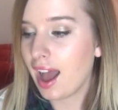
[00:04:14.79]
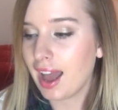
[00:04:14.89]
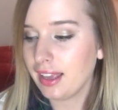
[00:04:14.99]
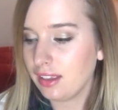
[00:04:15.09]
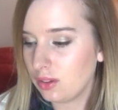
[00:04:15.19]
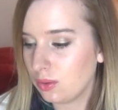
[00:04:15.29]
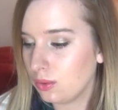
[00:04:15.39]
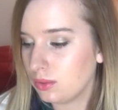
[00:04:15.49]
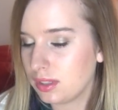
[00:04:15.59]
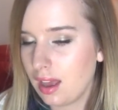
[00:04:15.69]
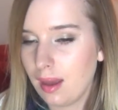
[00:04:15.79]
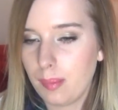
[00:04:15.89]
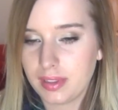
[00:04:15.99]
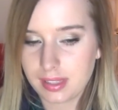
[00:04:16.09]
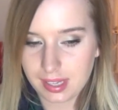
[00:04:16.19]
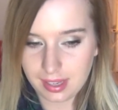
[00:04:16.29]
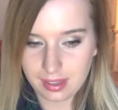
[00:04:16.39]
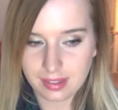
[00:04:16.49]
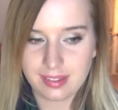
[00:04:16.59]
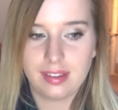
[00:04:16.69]
I use
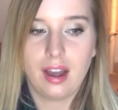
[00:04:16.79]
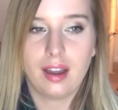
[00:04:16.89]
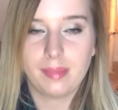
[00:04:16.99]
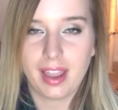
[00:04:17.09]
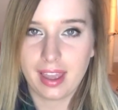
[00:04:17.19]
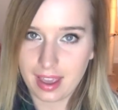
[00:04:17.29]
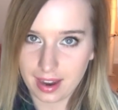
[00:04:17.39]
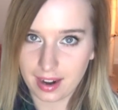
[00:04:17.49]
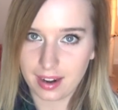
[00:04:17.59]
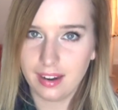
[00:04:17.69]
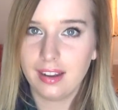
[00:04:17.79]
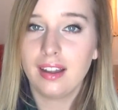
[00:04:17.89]
Batiste on my hair.